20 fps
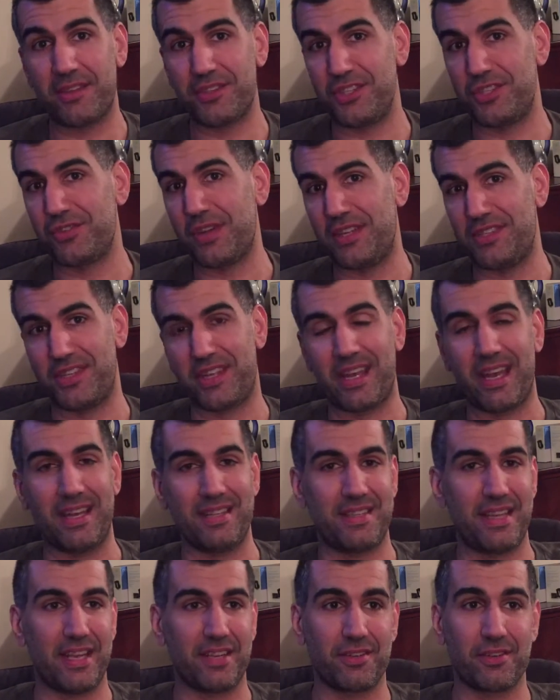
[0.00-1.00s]
he tries to
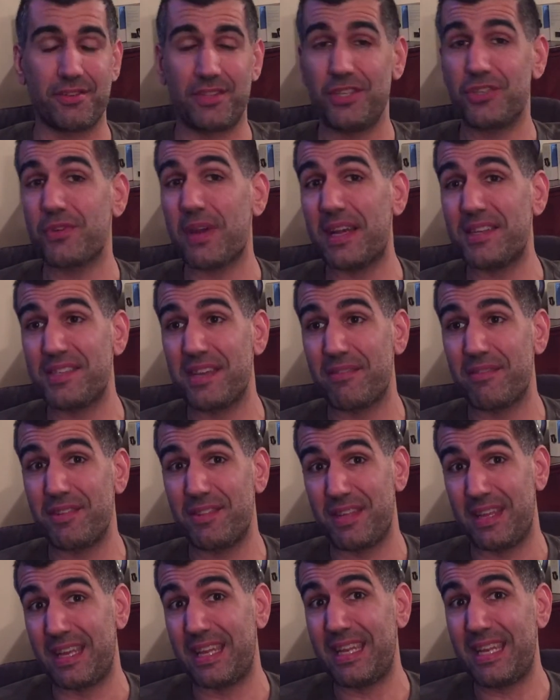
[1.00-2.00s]
contact Earth, he tries
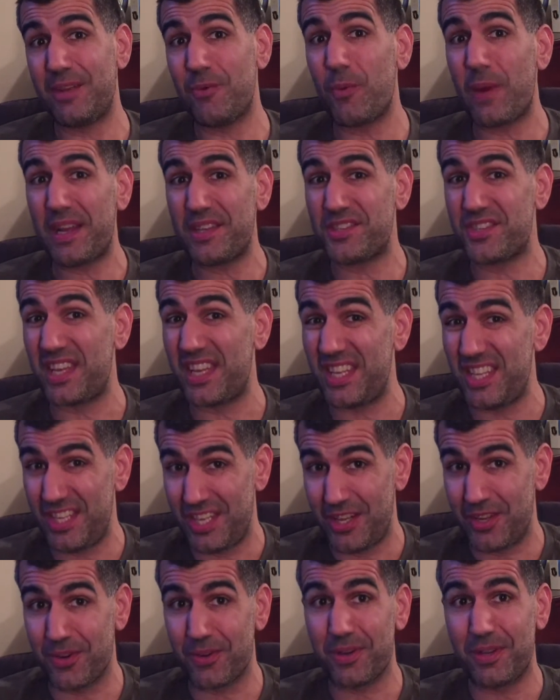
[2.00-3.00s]
everything, and he waits 1
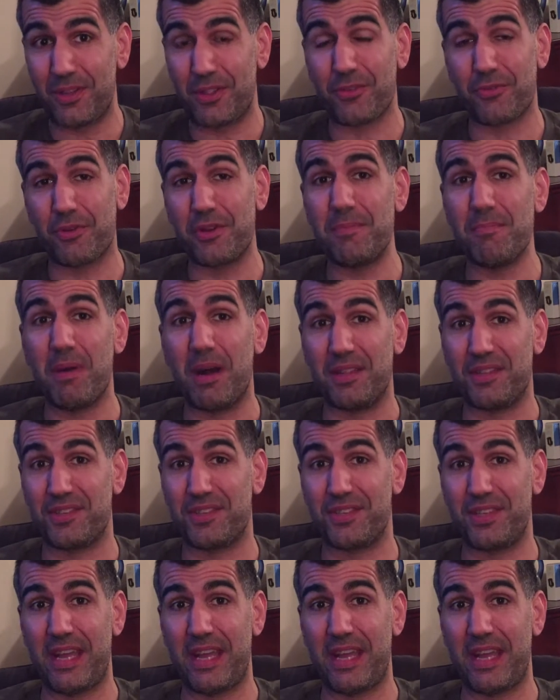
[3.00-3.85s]
year and 3 months.